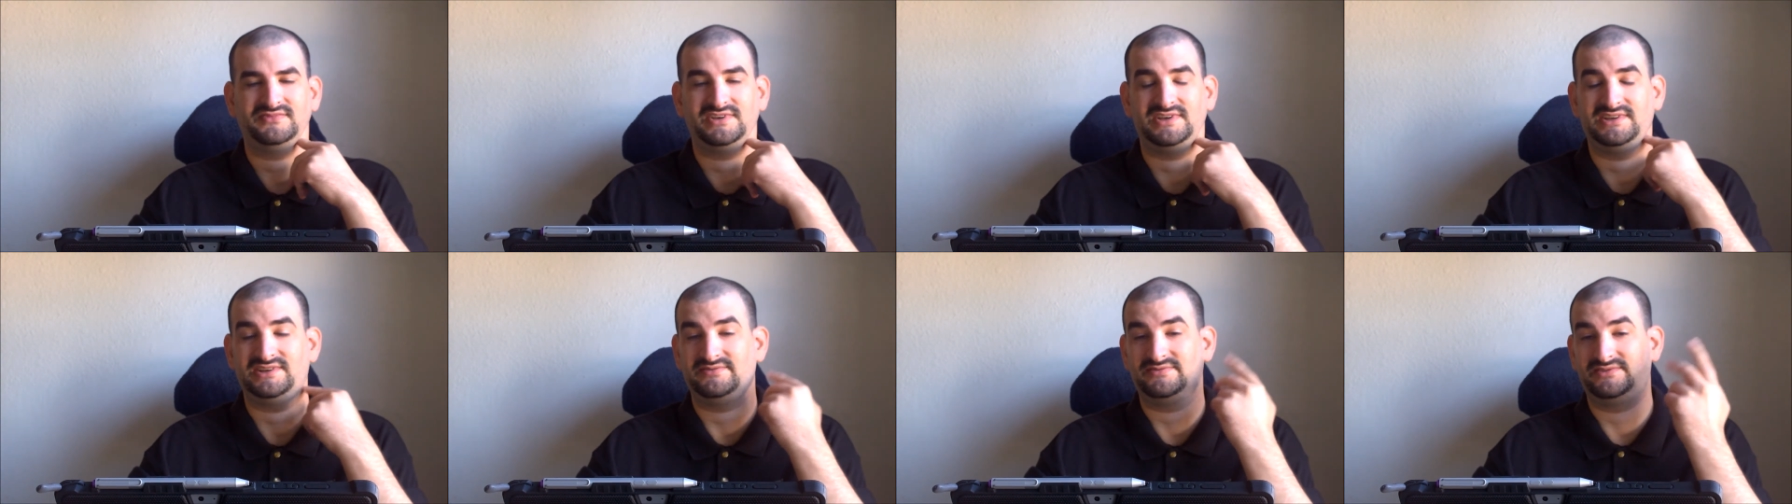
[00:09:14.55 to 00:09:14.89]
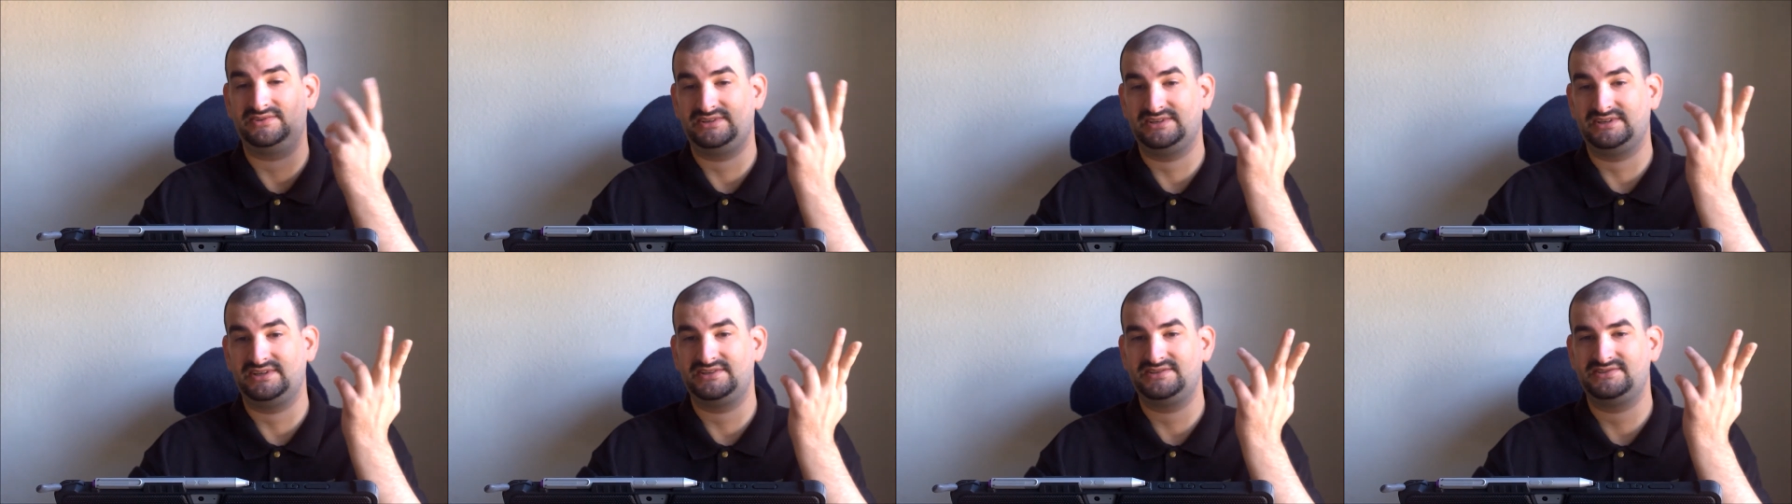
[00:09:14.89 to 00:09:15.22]
anyone
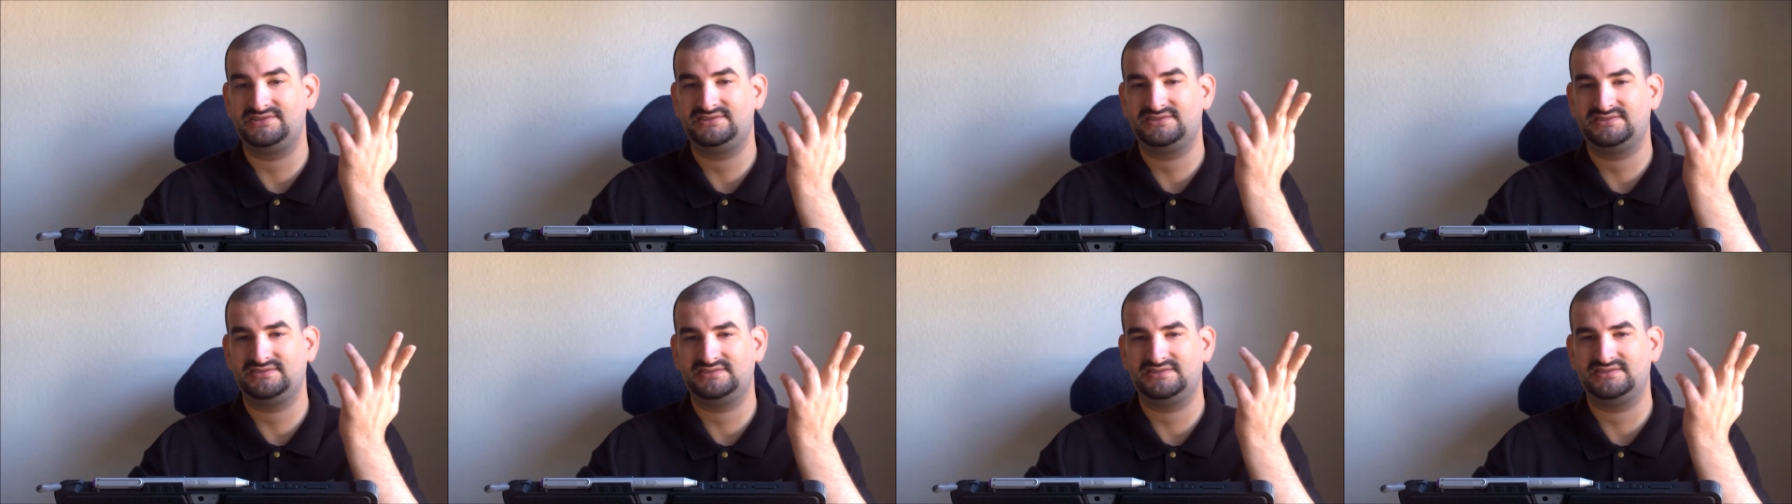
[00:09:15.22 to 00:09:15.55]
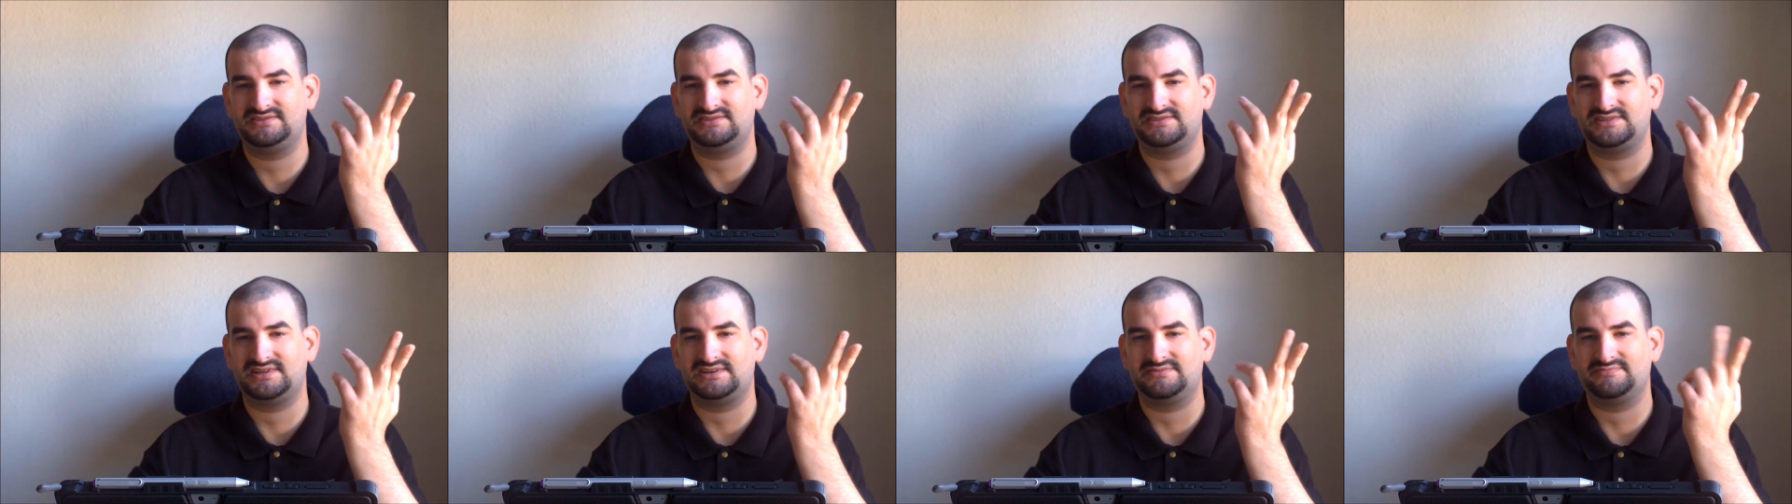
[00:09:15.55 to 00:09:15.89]
against
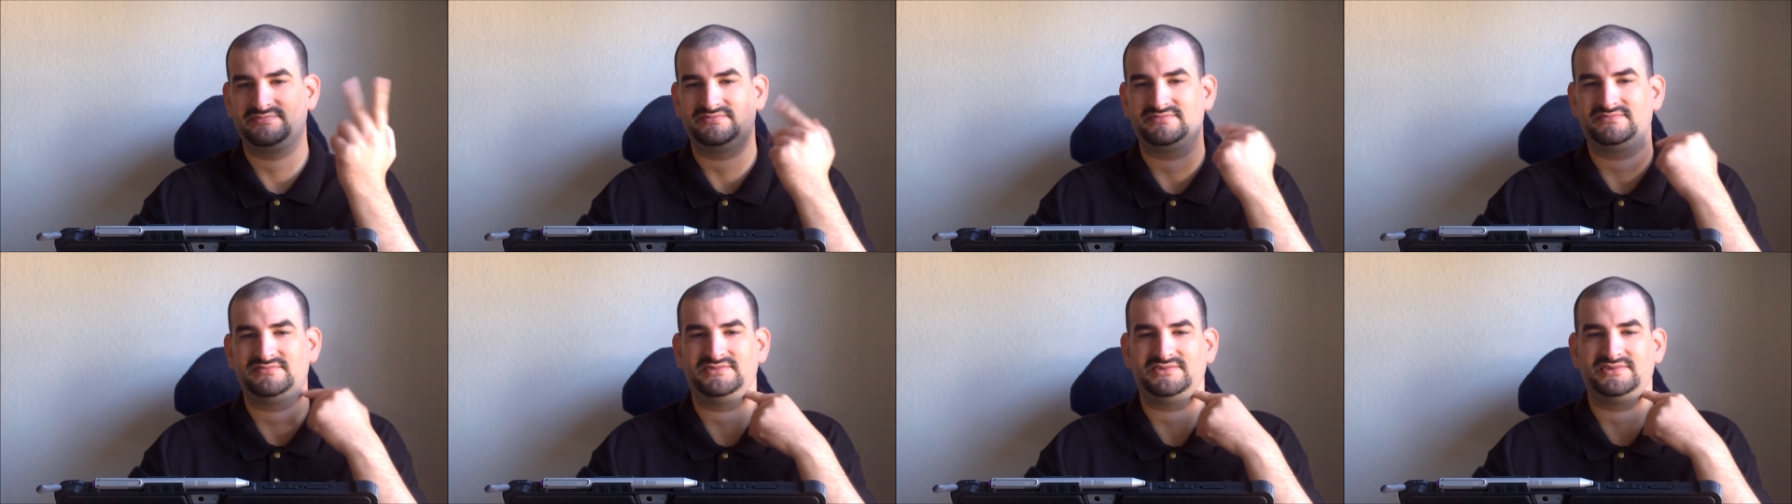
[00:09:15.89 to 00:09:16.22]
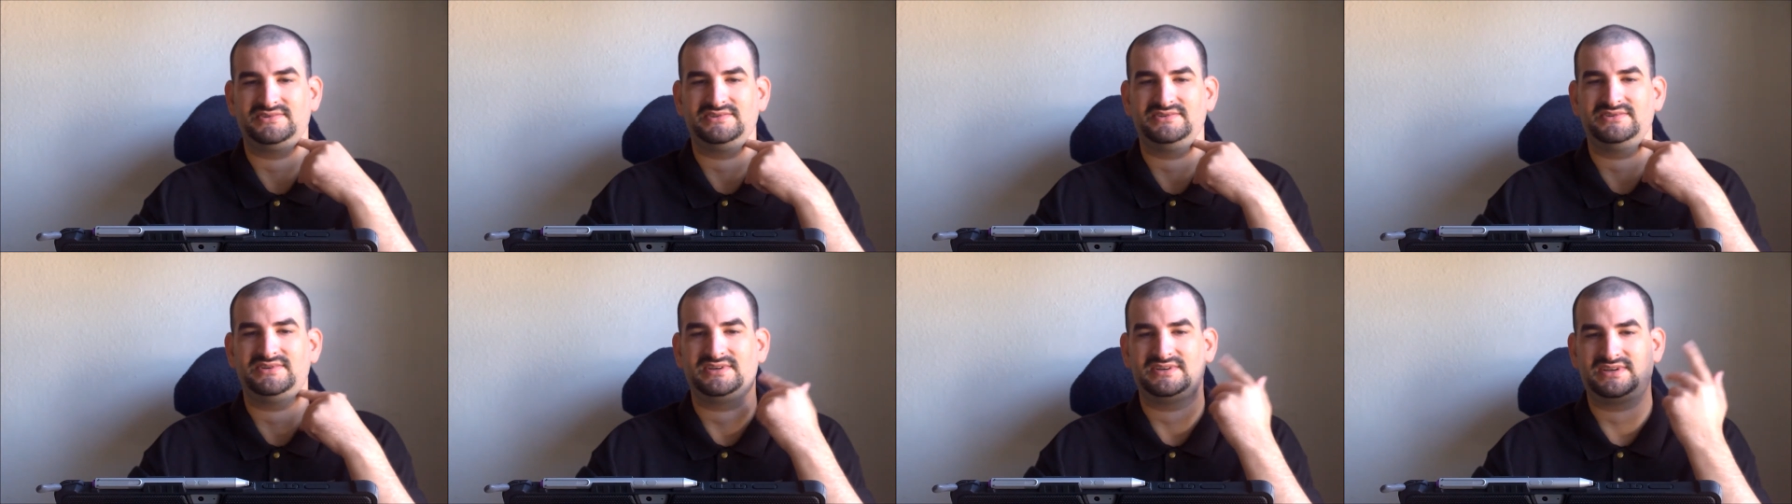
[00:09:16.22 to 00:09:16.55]
Islam
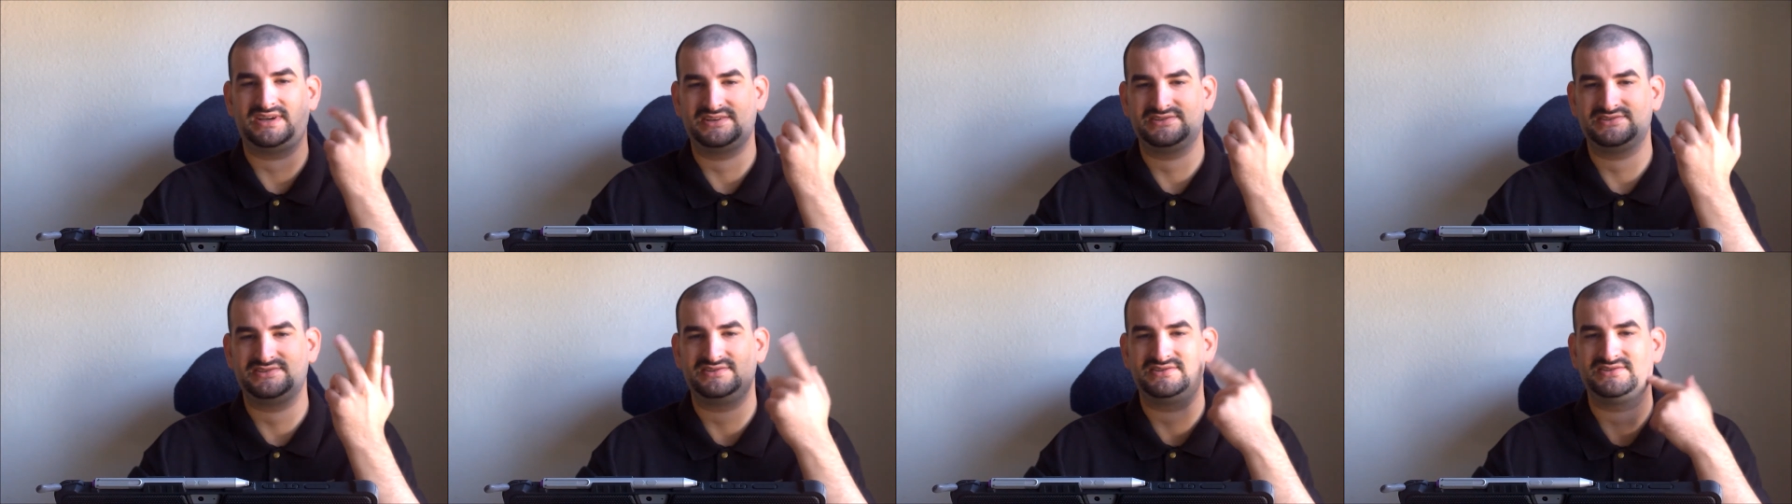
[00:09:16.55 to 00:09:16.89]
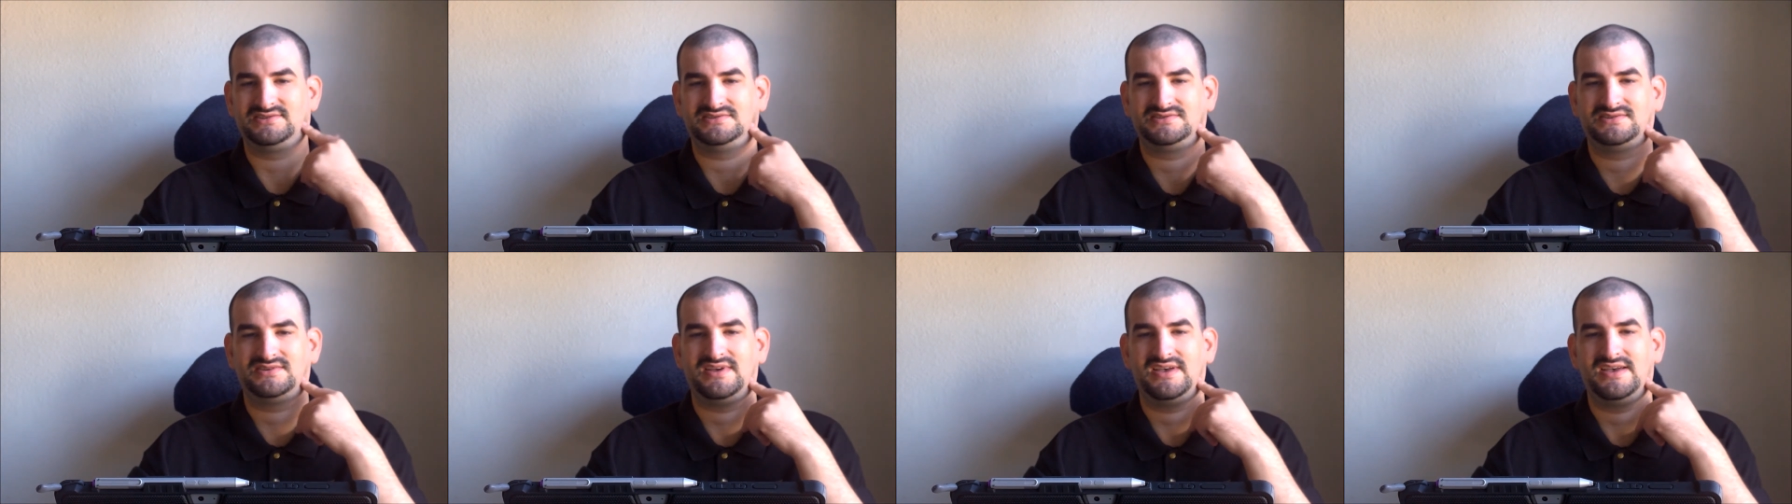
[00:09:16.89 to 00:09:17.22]
or
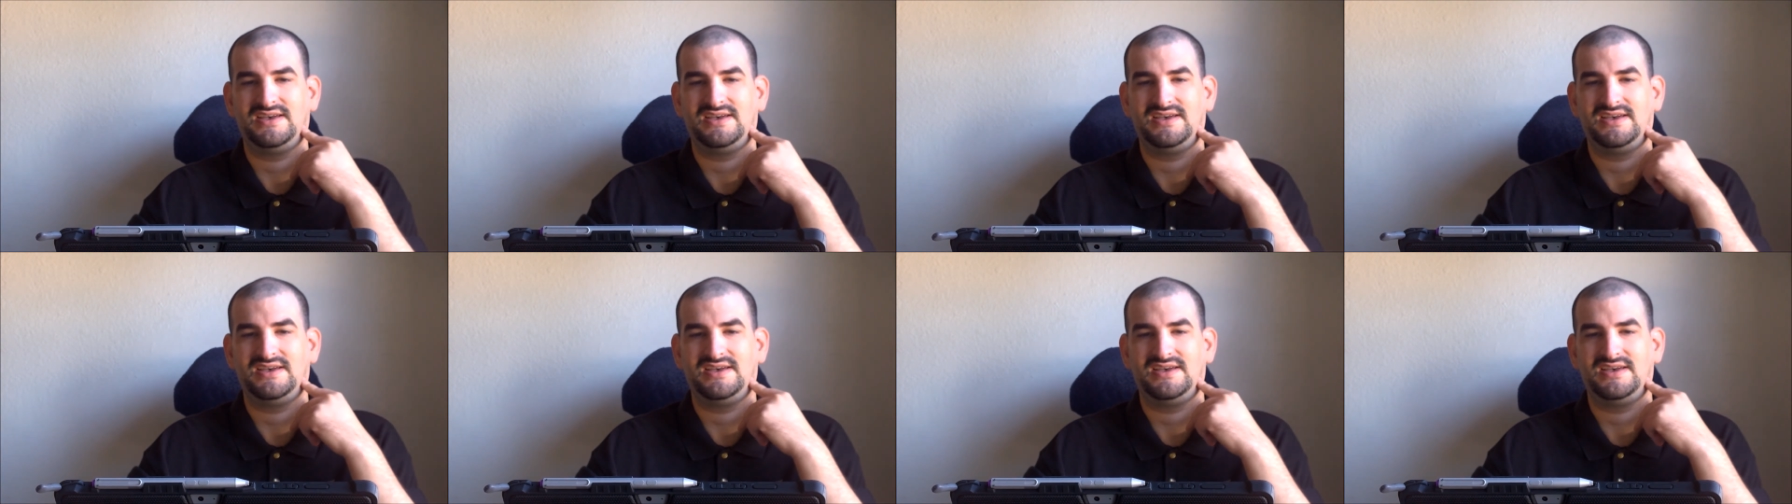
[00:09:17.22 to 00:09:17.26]
ISIS,